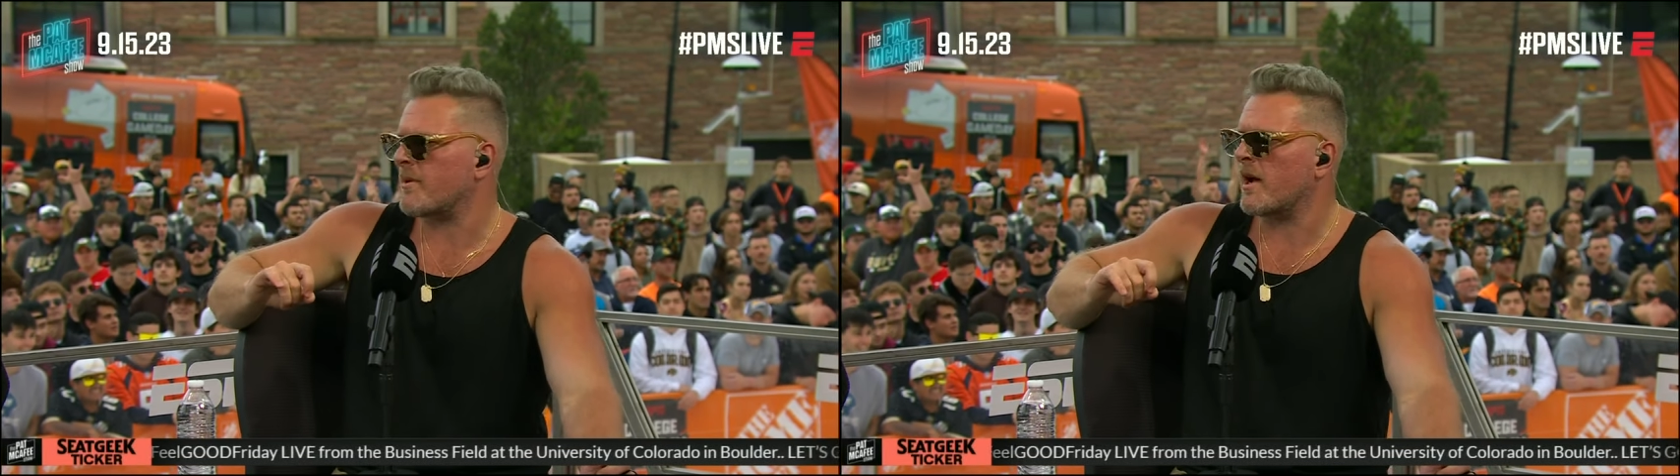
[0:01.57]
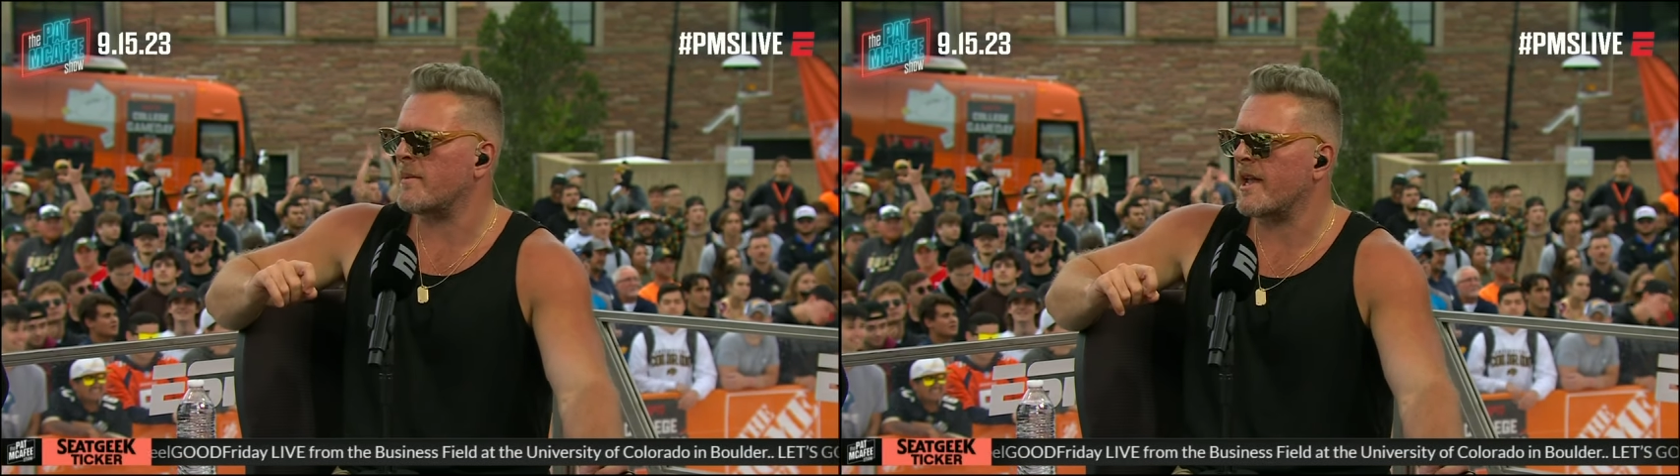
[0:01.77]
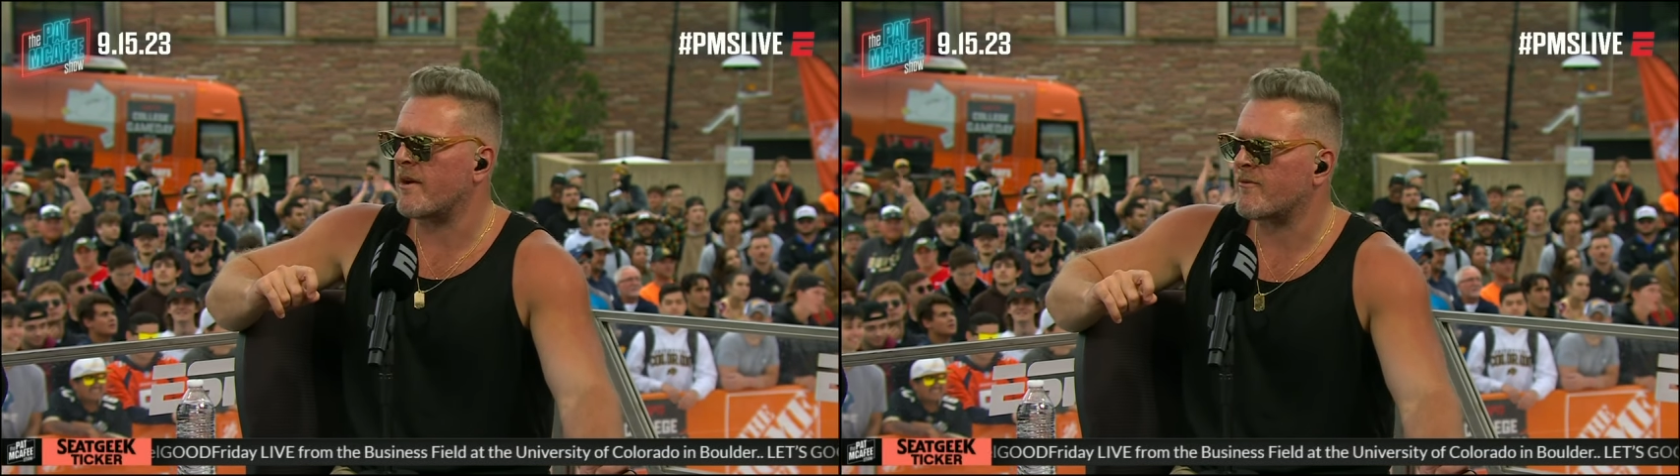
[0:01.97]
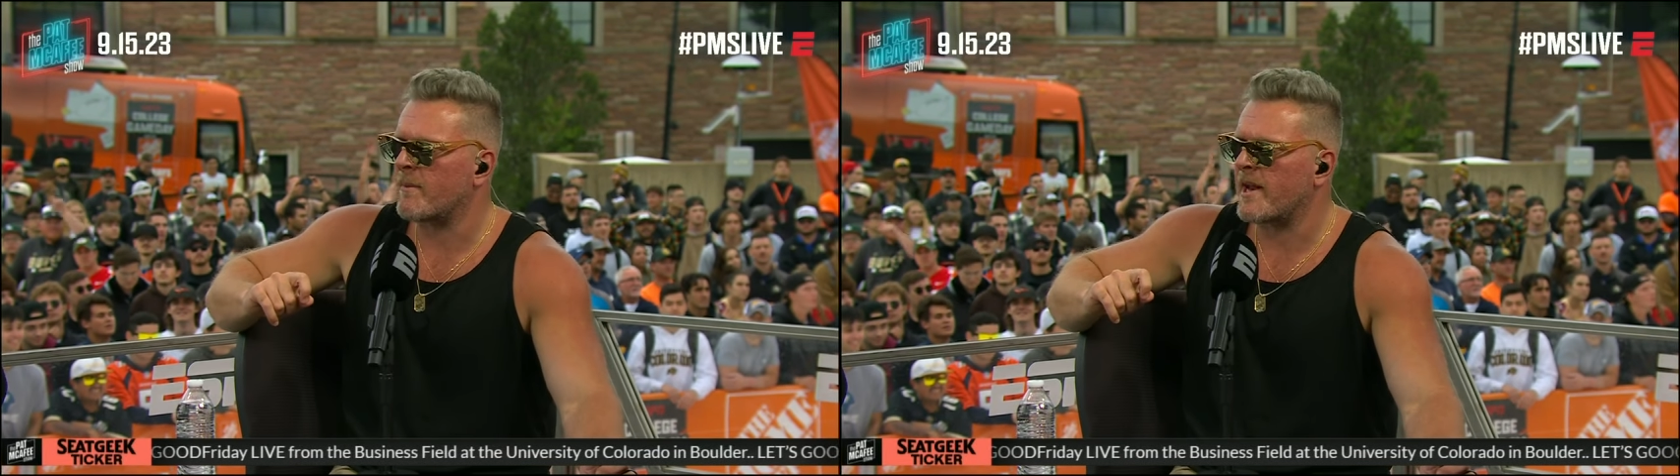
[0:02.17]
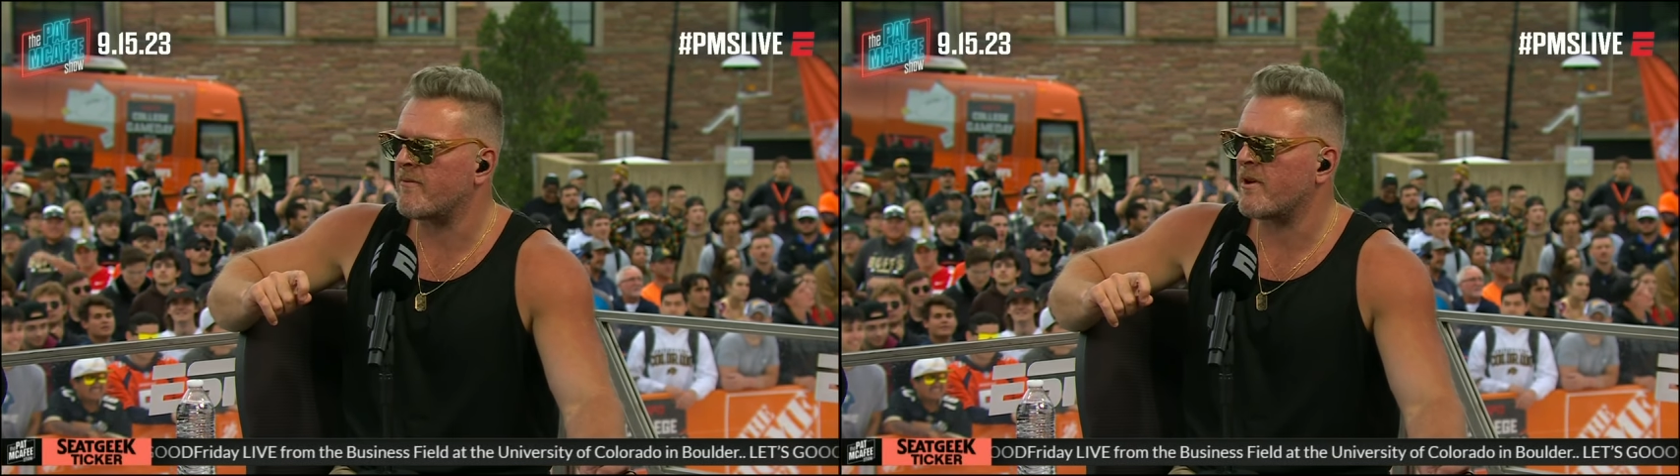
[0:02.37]
coming out from
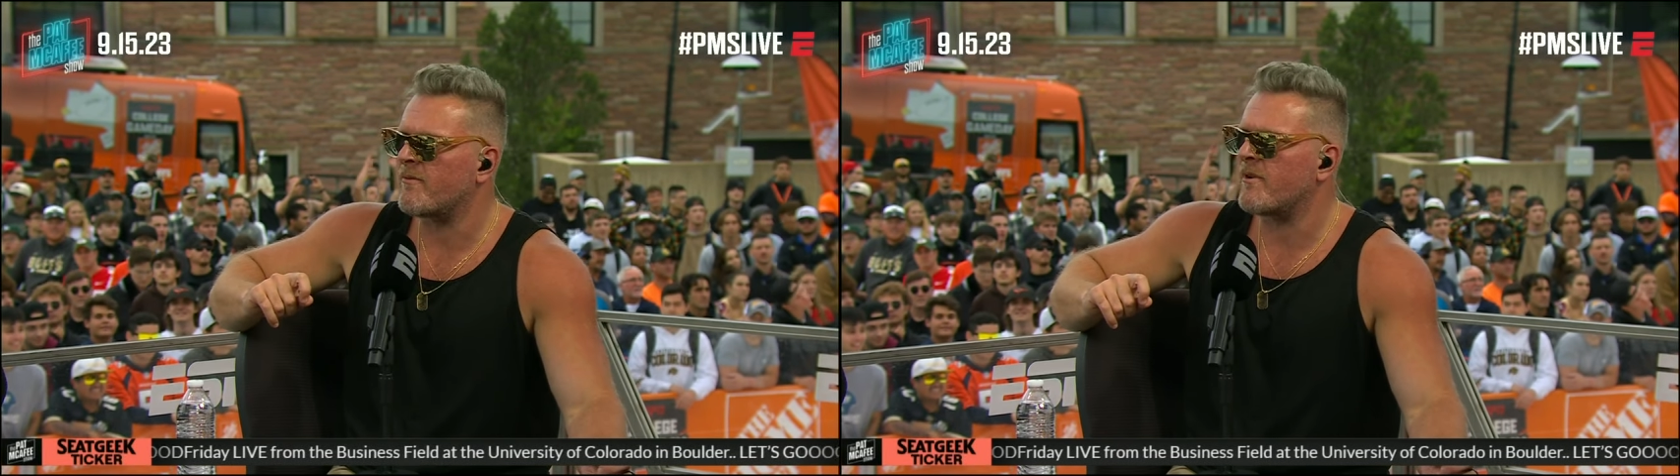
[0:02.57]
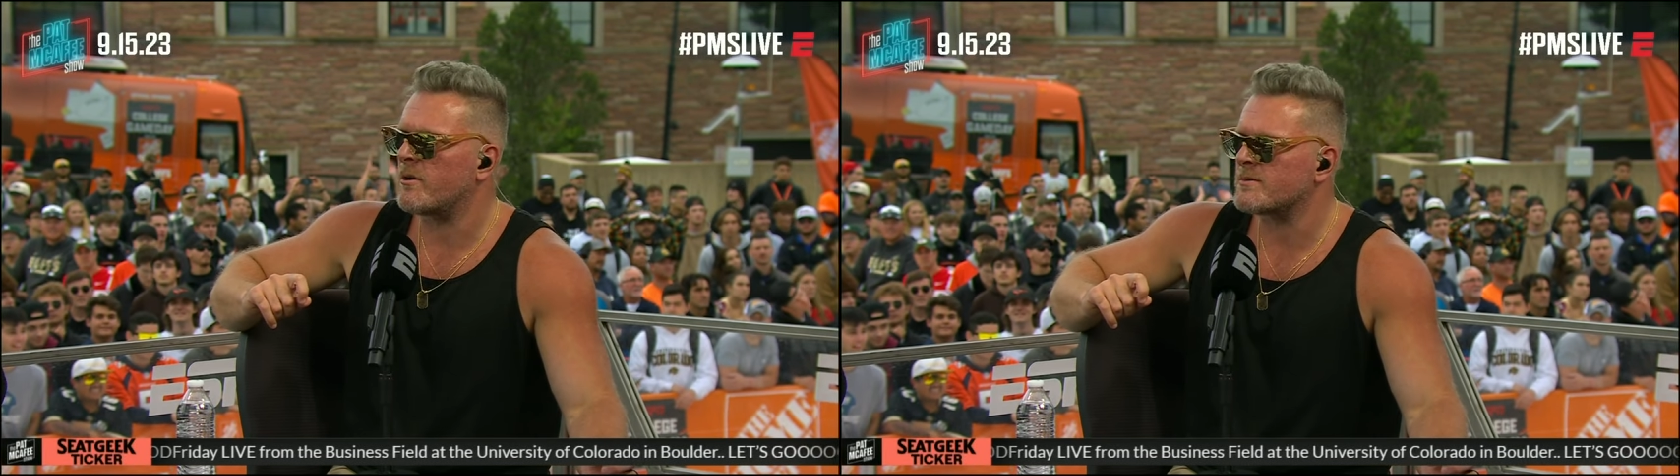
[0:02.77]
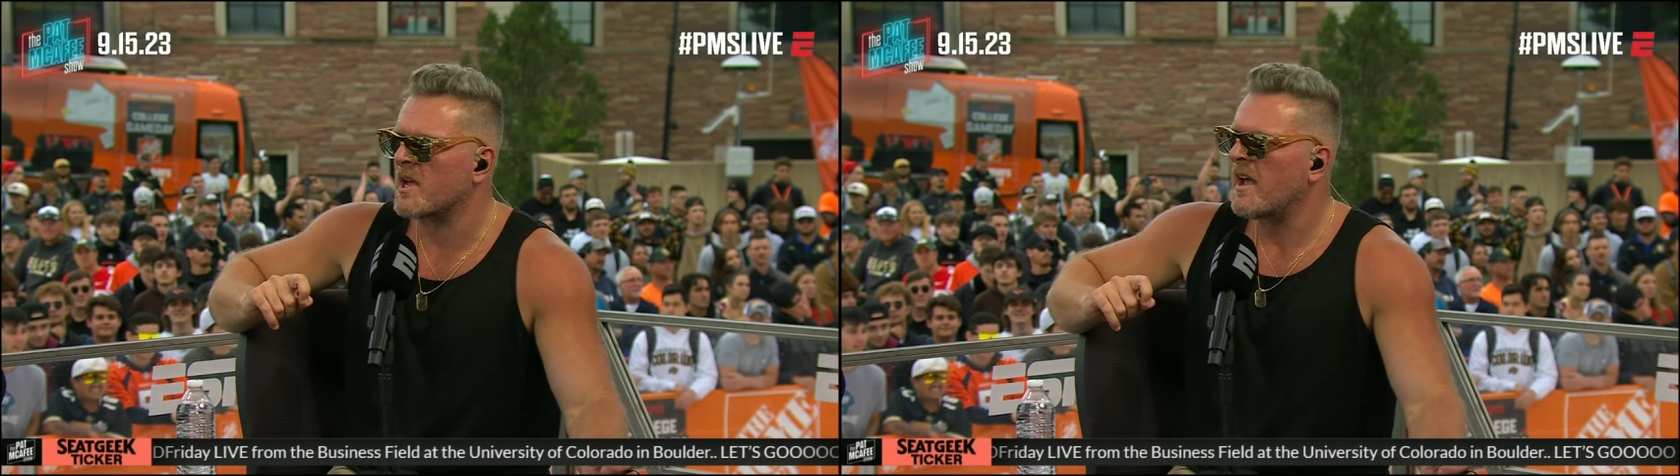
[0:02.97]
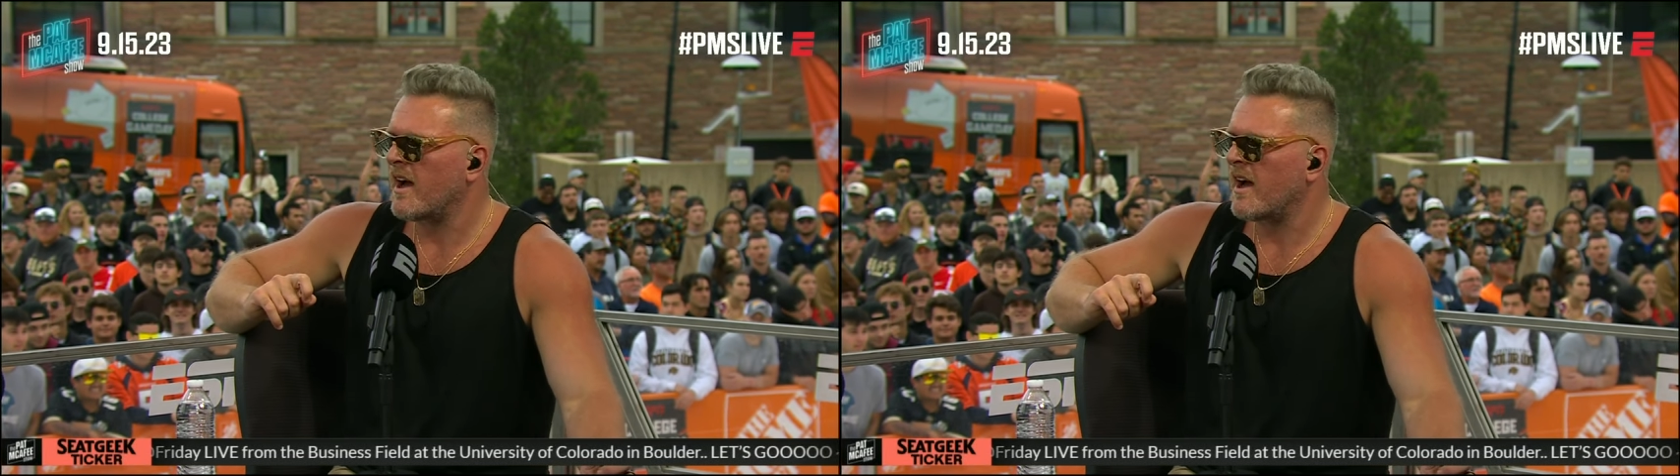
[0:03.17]
NFL Films